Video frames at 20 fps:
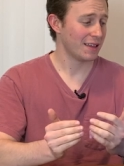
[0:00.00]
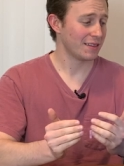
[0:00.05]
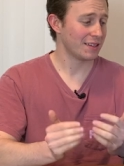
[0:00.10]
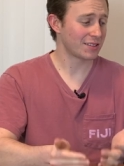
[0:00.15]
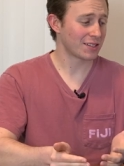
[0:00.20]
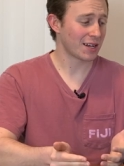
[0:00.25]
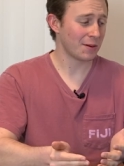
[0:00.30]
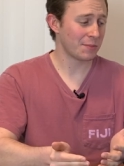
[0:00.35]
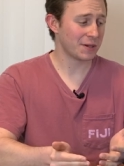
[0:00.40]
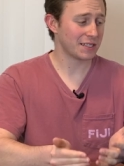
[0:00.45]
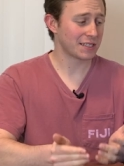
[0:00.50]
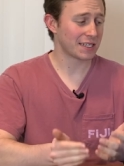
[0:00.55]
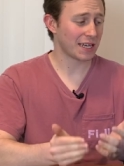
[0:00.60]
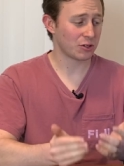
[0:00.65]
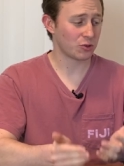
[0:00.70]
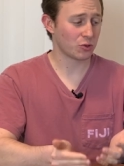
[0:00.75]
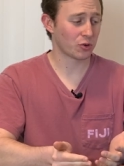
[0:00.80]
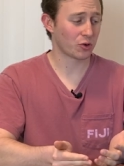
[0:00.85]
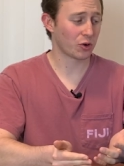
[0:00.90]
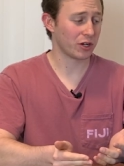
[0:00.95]
These companies
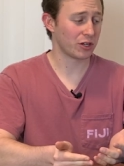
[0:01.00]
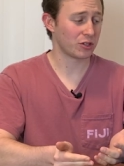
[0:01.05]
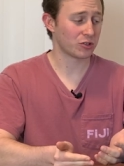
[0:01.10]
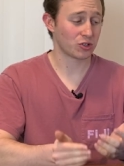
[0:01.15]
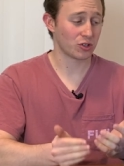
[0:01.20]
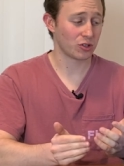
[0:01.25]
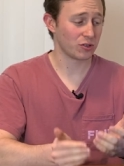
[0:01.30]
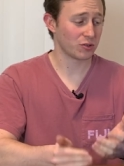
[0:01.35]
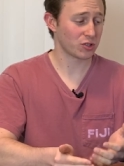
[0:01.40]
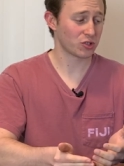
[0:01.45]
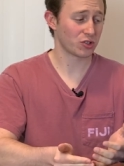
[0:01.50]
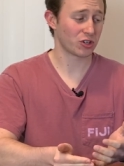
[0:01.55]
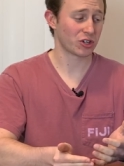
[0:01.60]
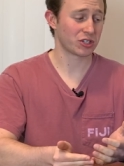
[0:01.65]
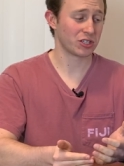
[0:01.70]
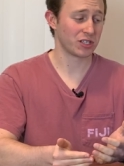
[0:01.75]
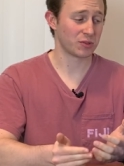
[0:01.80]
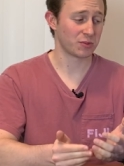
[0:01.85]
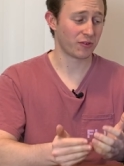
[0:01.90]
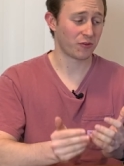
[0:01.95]
had to agree to certain
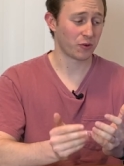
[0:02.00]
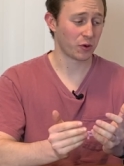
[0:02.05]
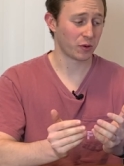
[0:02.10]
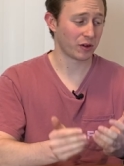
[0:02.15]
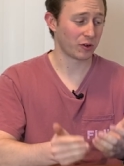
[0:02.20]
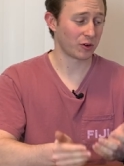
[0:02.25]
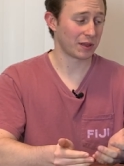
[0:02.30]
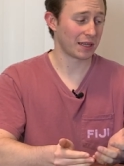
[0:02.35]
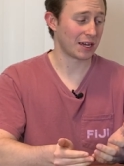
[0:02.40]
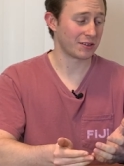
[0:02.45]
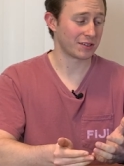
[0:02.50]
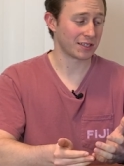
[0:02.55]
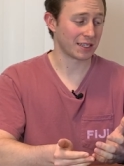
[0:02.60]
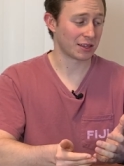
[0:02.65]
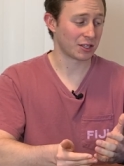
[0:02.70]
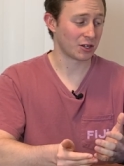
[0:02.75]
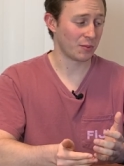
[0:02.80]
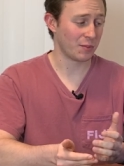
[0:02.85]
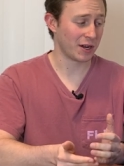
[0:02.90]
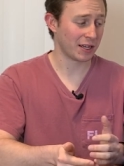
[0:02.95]
restrictions before they were allowed to
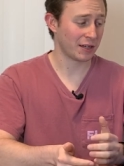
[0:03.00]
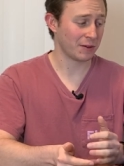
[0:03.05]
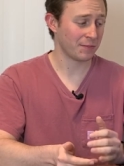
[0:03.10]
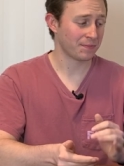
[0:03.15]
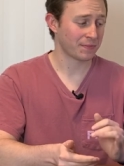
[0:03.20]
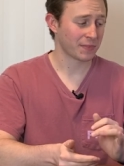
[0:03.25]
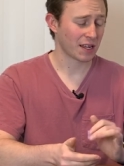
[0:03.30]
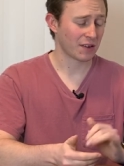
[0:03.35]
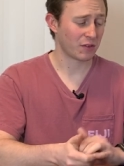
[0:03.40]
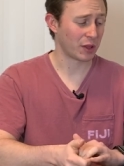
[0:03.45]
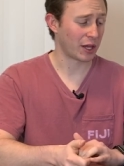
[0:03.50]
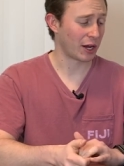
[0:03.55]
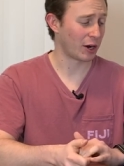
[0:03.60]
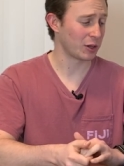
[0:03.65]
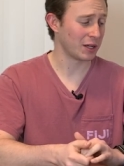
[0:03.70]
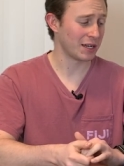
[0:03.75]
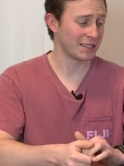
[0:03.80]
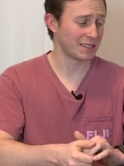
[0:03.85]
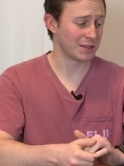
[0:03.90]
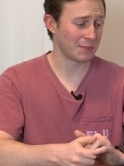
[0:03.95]
get their money. For the
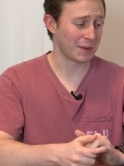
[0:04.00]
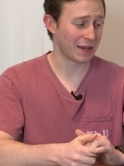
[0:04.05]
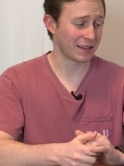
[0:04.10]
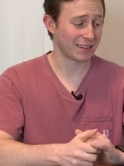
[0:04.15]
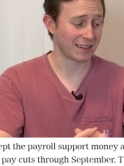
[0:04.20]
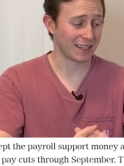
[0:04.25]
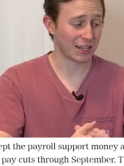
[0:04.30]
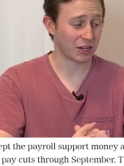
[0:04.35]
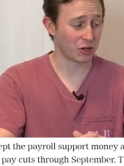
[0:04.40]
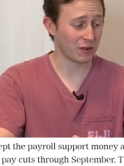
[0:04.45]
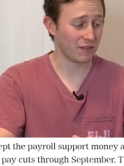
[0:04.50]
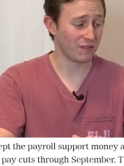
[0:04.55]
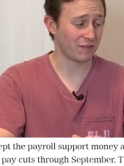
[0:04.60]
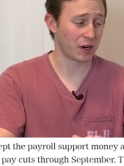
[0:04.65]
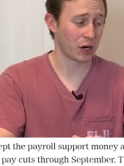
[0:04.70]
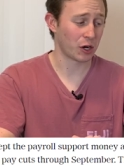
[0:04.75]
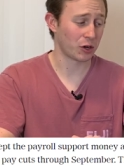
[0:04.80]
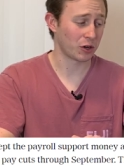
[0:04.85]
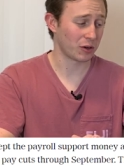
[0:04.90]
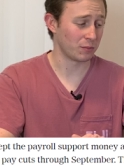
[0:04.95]
airlines, it meant that they couldn't
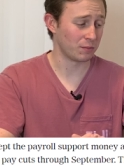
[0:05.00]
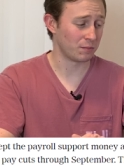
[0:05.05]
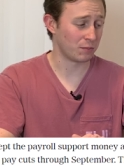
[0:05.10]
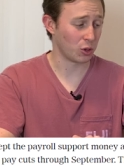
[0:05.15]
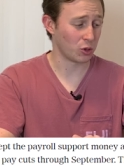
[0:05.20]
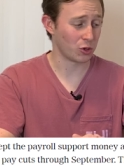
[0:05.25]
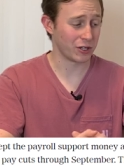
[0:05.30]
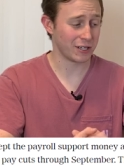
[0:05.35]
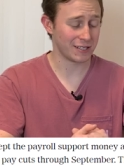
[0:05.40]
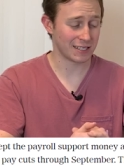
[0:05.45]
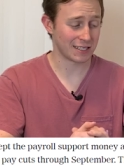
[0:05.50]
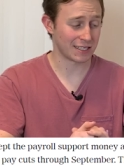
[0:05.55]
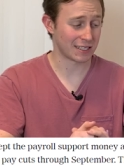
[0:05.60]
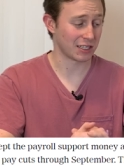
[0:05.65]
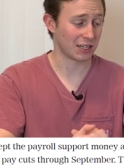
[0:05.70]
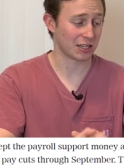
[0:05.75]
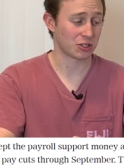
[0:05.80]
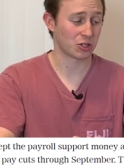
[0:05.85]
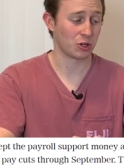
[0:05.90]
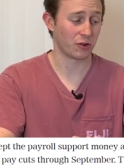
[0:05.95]
fire employees
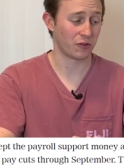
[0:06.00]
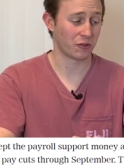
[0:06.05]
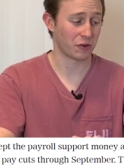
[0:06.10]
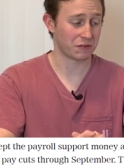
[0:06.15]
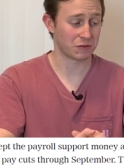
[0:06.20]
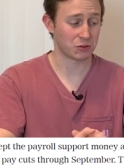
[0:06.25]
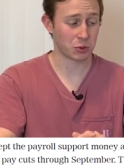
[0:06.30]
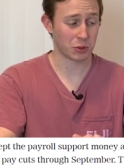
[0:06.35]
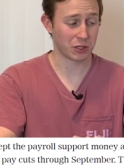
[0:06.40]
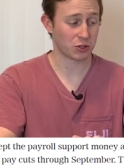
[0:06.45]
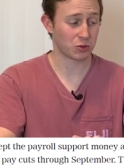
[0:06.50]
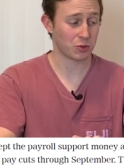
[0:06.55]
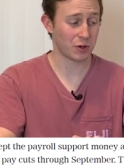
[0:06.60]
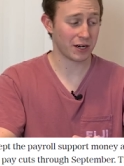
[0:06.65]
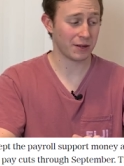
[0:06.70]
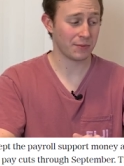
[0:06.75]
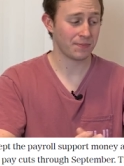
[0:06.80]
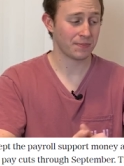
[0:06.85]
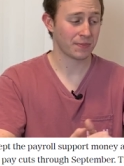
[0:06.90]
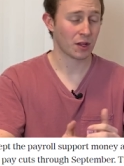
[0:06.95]
until October of twenty
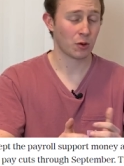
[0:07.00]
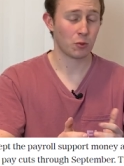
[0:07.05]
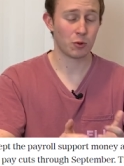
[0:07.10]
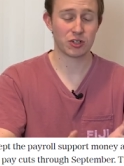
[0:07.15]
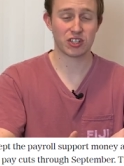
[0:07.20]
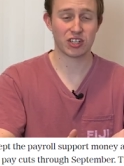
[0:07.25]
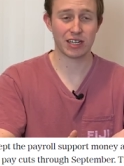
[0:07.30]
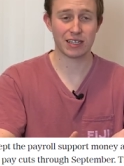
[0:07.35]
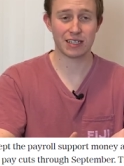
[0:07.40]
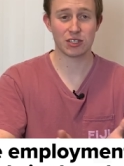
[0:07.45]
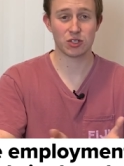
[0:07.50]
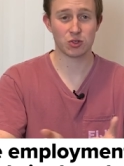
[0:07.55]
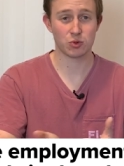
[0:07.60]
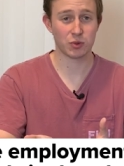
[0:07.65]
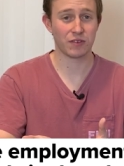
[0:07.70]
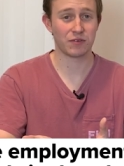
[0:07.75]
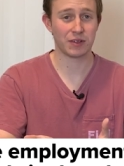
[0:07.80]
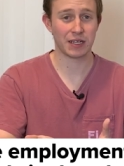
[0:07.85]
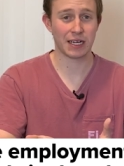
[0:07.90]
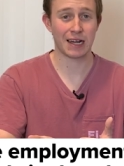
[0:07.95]
twenty, which they did
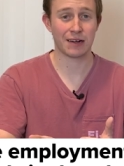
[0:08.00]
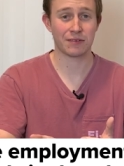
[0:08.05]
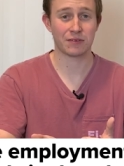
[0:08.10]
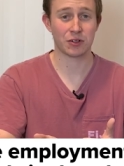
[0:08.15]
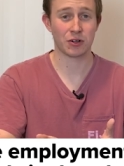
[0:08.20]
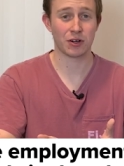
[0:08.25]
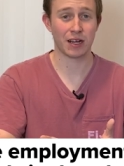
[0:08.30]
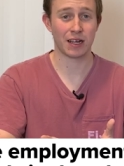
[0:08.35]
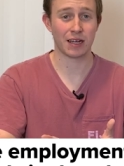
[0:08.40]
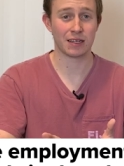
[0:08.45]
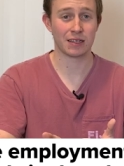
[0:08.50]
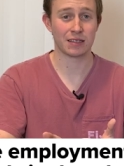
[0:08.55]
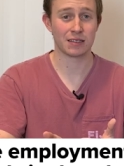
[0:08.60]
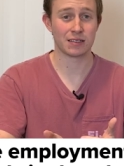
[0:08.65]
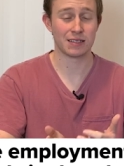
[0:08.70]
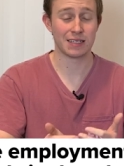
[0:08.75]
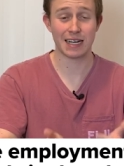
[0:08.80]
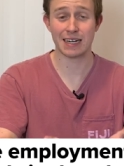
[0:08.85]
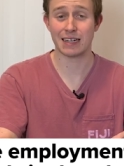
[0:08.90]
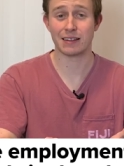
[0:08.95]
swiftly after,
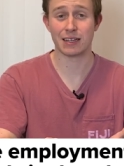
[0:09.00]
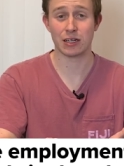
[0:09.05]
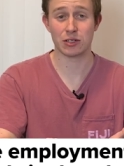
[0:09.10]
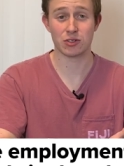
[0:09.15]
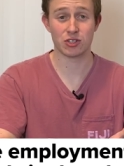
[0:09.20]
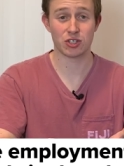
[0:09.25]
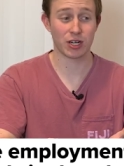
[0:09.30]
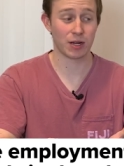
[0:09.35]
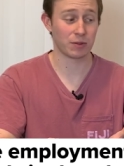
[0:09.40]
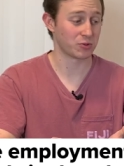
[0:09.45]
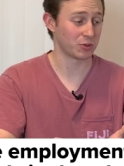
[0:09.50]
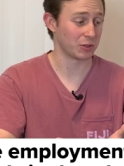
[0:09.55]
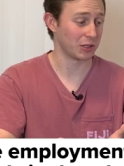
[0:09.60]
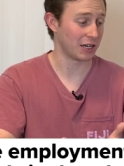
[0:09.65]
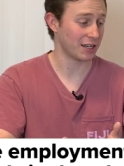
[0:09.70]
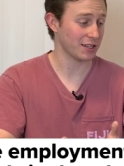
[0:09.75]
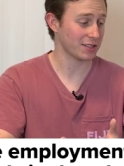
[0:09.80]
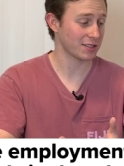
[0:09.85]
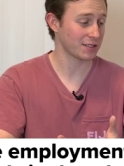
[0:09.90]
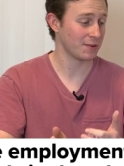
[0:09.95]
and ninety thousand jobs were
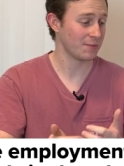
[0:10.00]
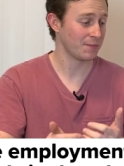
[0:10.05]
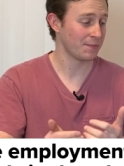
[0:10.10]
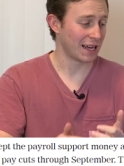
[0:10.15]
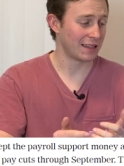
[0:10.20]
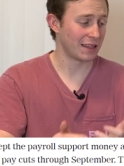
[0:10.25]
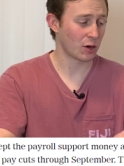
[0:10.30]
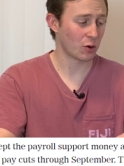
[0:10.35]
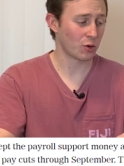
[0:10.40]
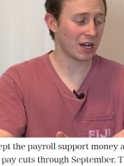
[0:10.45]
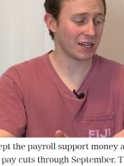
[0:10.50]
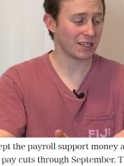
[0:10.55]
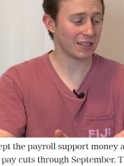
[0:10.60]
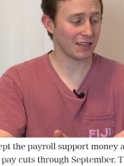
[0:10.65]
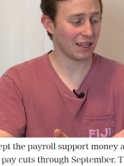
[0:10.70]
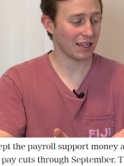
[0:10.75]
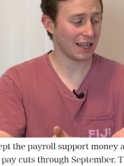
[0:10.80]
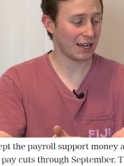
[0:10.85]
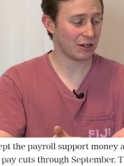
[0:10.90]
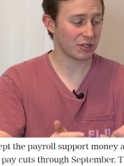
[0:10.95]
lost. And they were
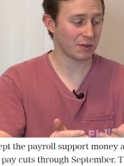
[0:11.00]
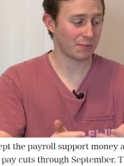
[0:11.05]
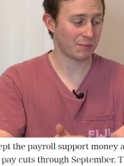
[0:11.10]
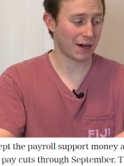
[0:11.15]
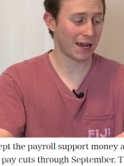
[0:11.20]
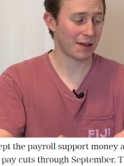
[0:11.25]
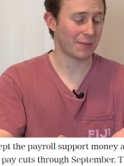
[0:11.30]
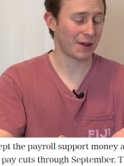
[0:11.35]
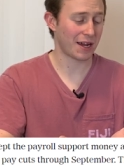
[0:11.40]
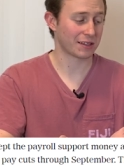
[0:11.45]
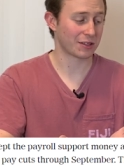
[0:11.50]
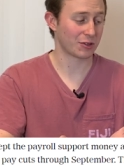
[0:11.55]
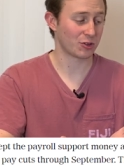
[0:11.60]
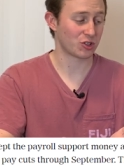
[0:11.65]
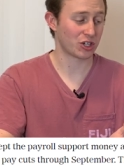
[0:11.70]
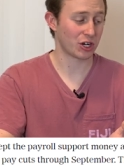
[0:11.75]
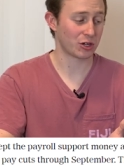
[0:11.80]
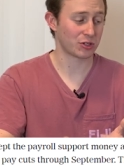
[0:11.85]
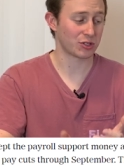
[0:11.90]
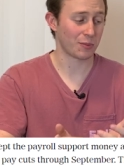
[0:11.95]
not allowed to buy back their
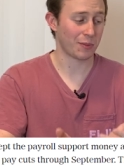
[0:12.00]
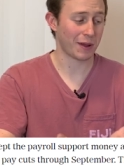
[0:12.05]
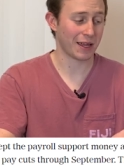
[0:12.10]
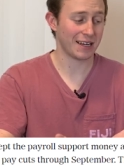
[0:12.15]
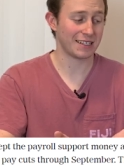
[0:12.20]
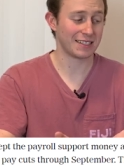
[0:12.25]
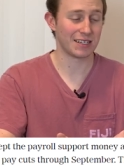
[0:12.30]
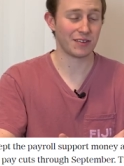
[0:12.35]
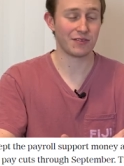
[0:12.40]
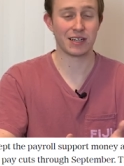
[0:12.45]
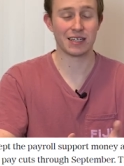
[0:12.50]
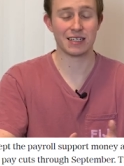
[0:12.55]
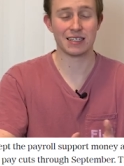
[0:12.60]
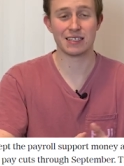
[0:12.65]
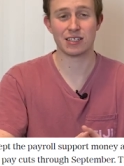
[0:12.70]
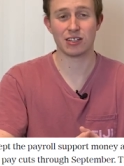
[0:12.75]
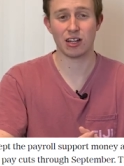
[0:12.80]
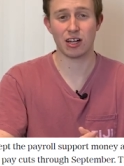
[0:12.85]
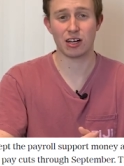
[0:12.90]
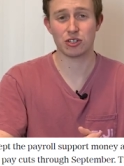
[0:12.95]
shares or pay a dividend
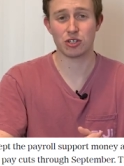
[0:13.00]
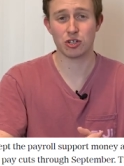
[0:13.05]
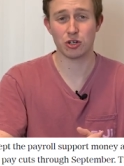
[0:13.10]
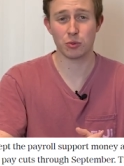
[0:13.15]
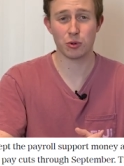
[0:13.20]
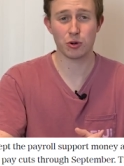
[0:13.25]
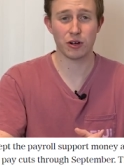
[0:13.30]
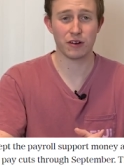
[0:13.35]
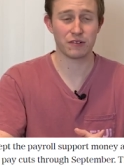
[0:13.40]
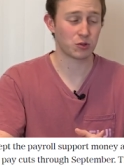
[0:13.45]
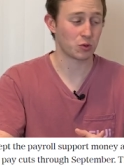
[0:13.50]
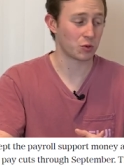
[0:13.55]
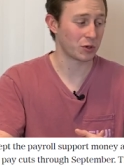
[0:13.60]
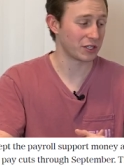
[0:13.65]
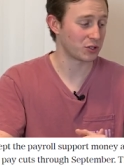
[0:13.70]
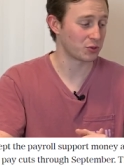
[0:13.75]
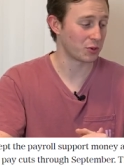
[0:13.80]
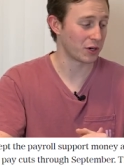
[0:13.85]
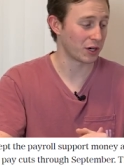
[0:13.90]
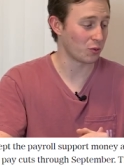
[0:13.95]
until October of
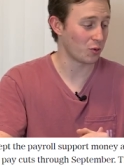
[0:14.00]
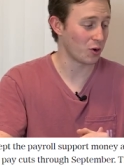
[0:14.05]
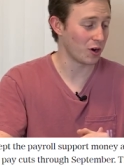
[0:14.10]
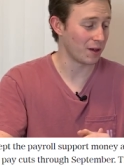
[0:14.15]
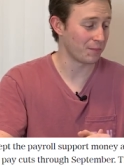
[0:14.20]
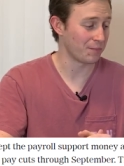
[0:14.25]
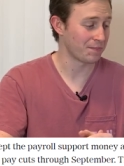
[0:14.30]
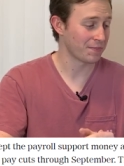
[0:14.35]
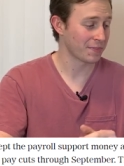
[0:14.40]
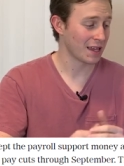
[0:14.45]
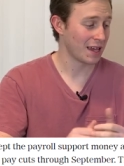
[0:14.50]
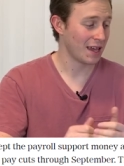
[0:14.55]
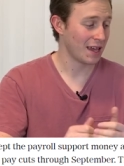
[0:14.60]
twenty twenty-one.